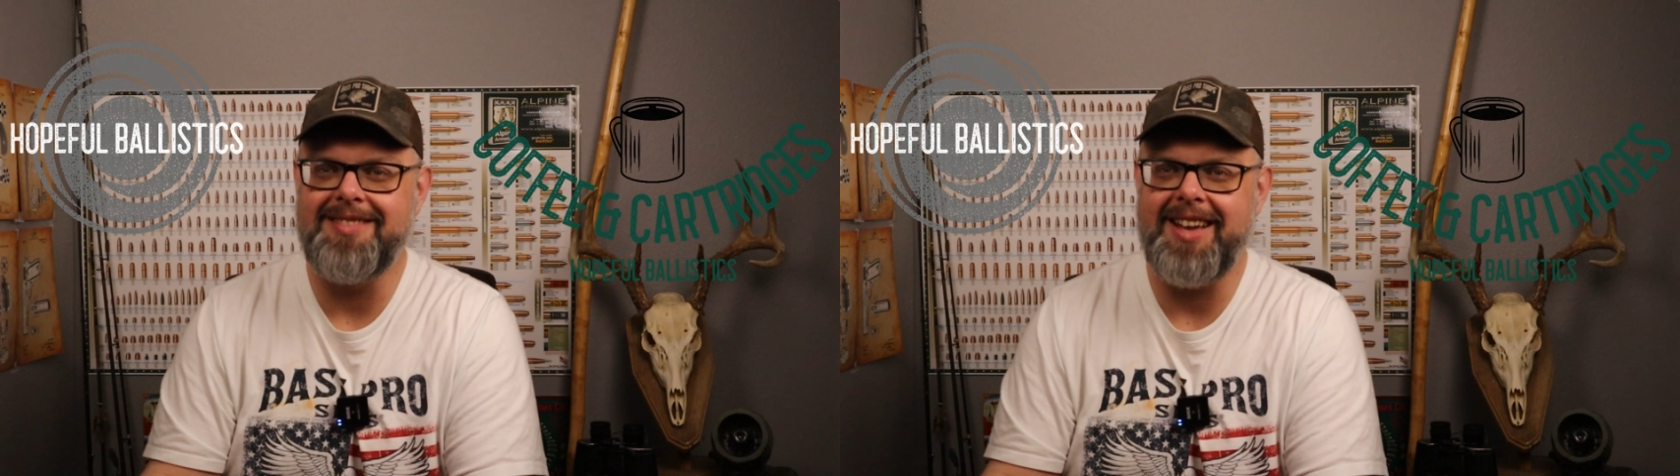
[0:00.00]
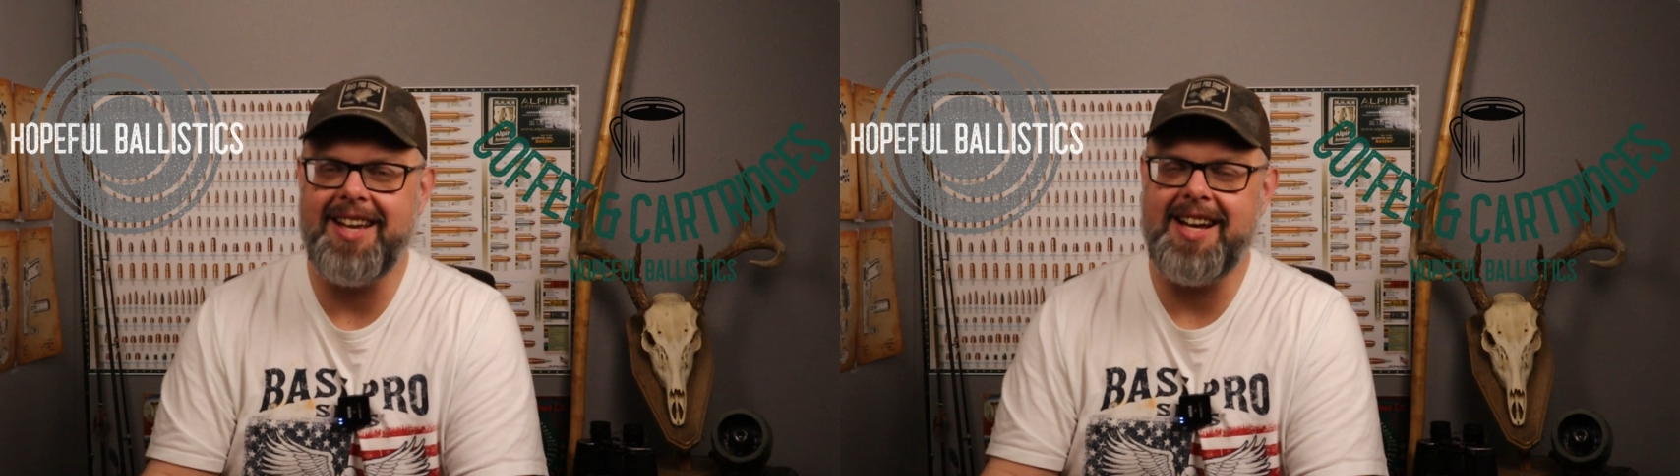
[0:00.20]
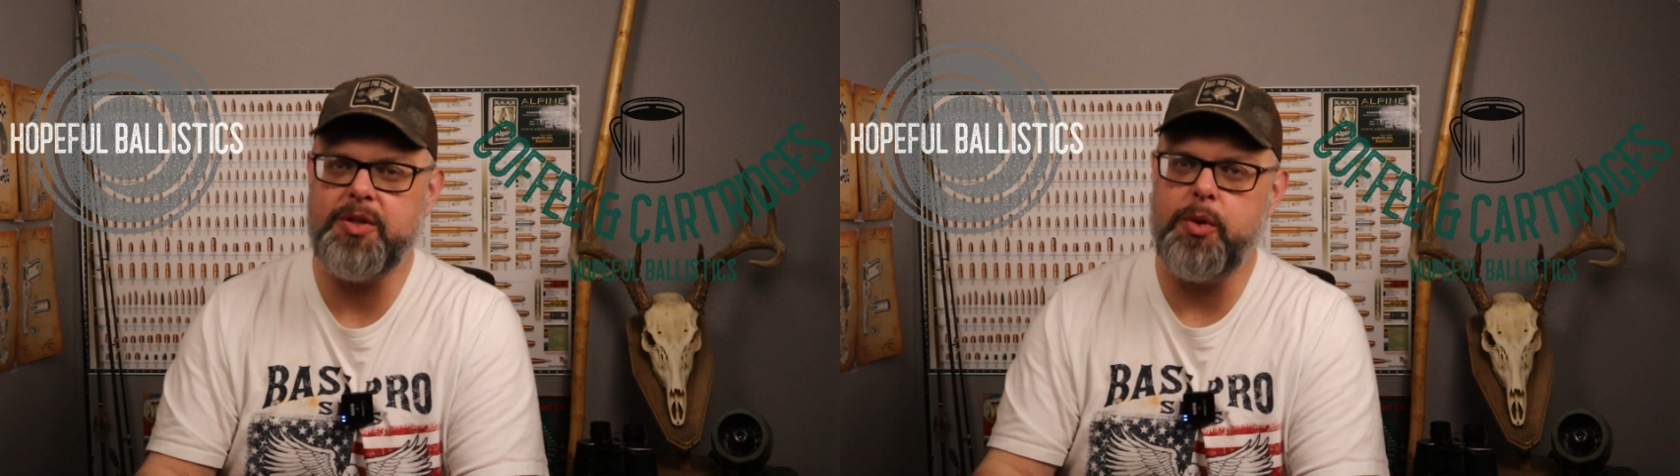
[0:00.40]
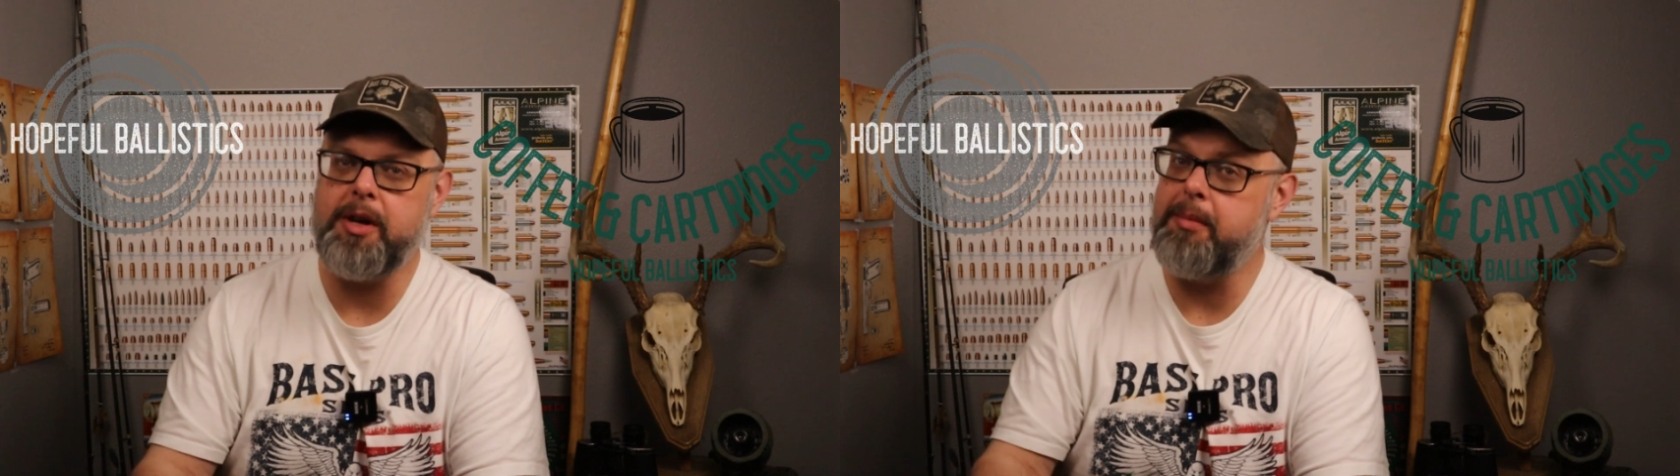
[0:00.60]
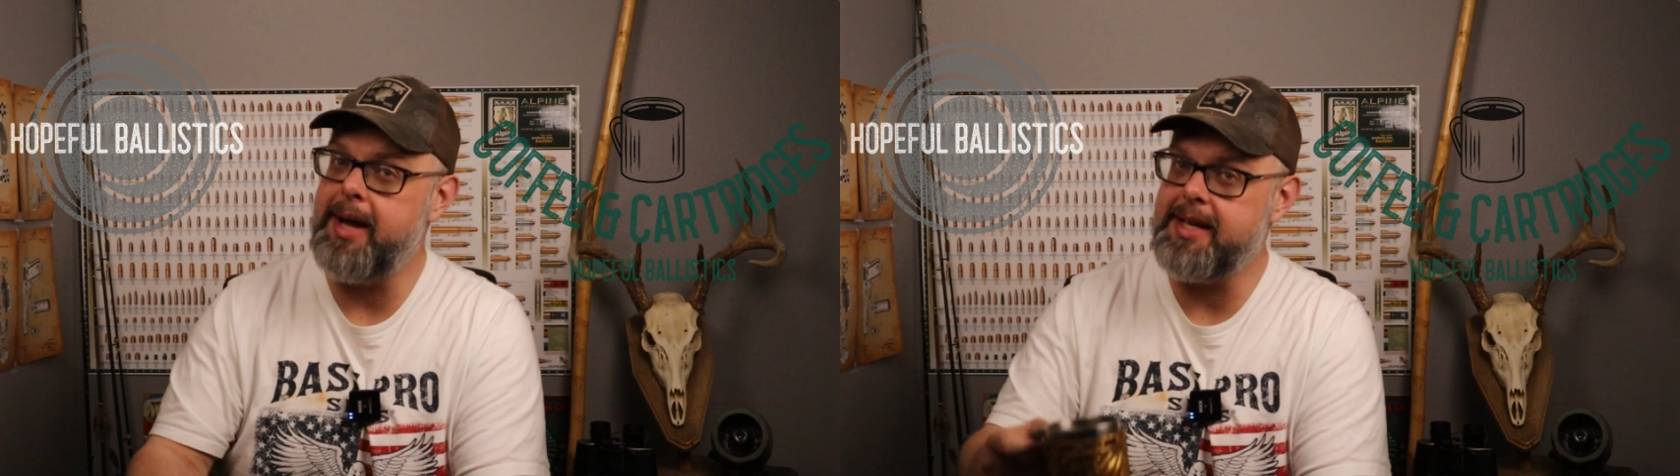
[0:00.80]
Hey guys,
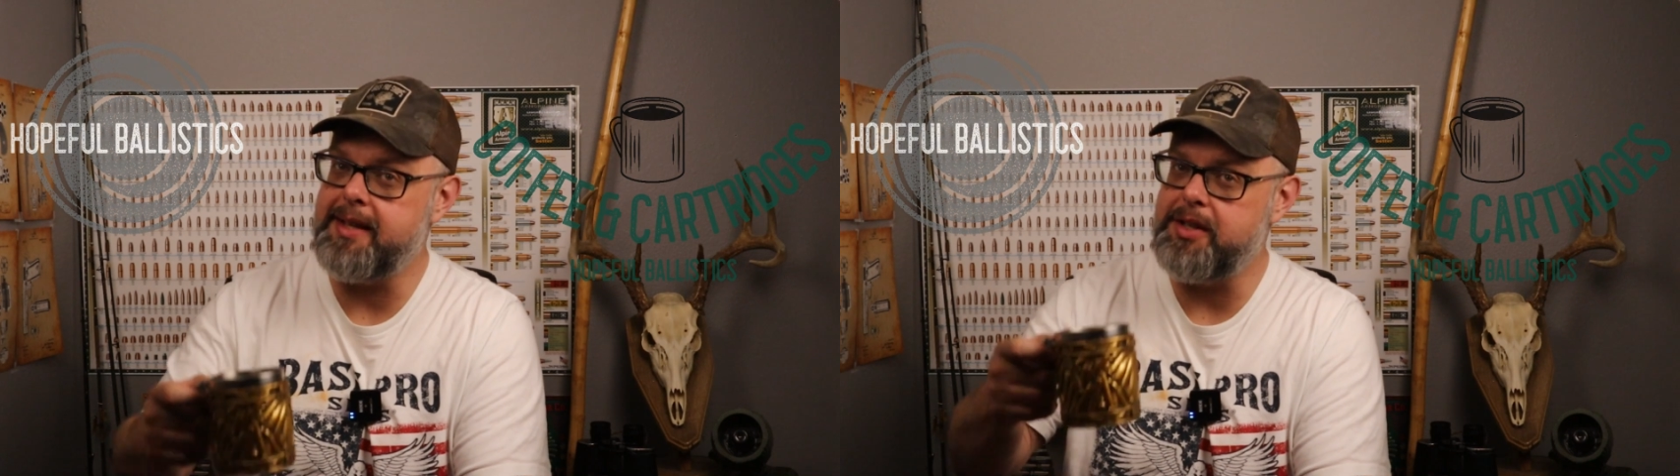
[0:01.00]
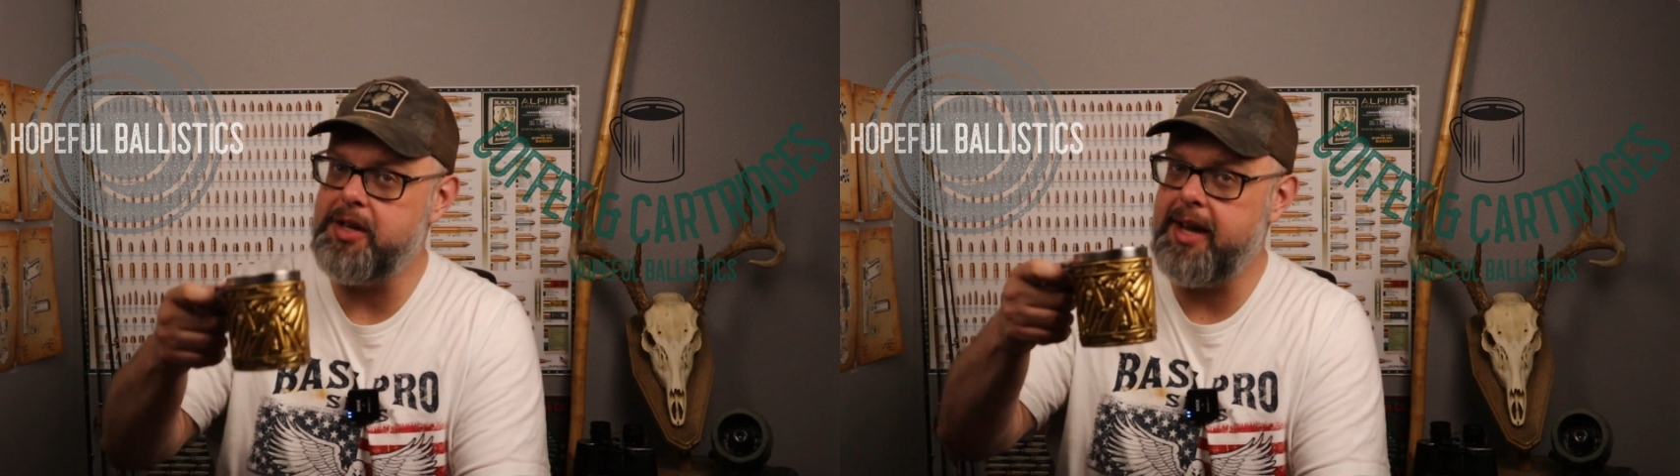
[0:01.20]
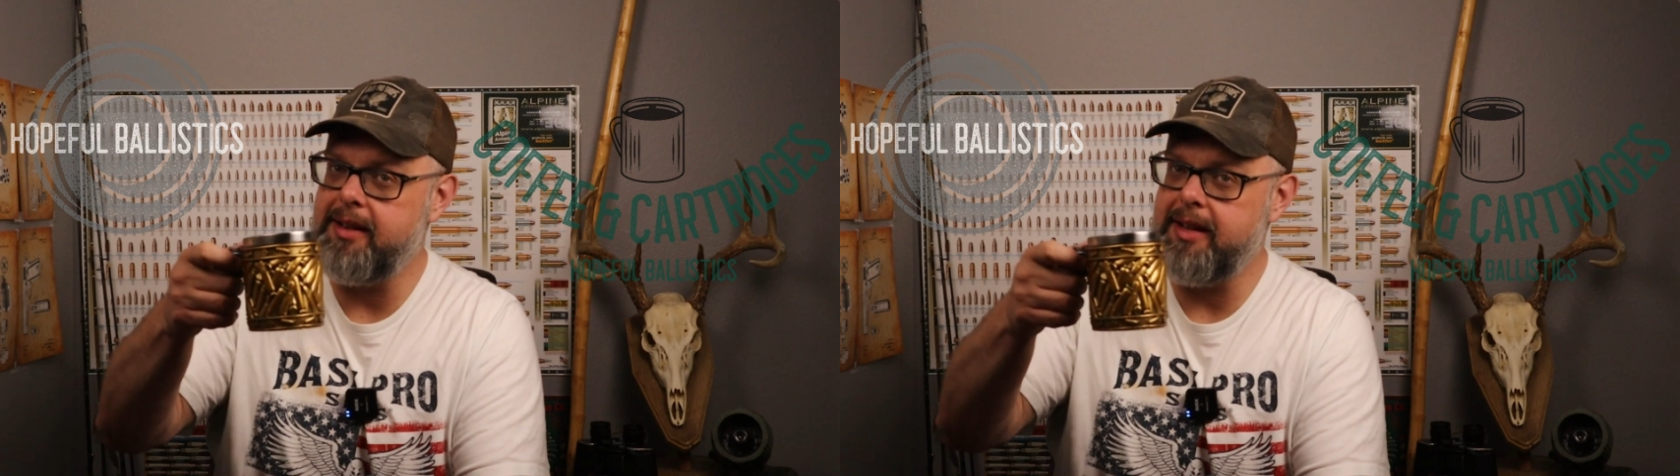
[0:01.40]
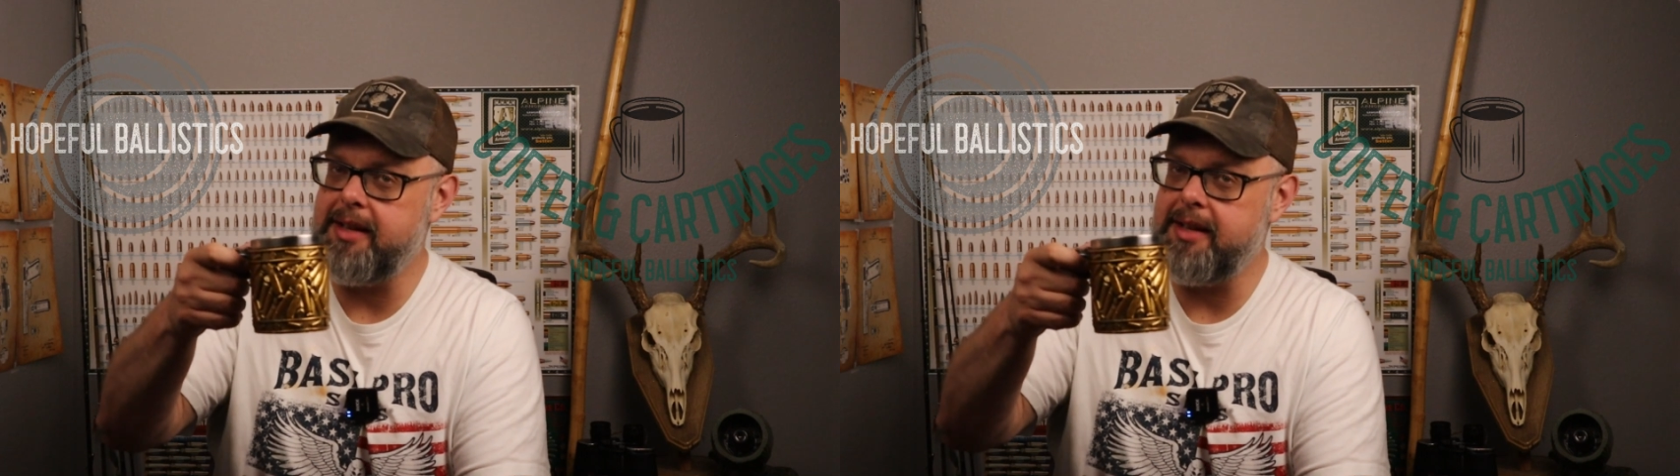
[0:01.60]
welcome back to the channel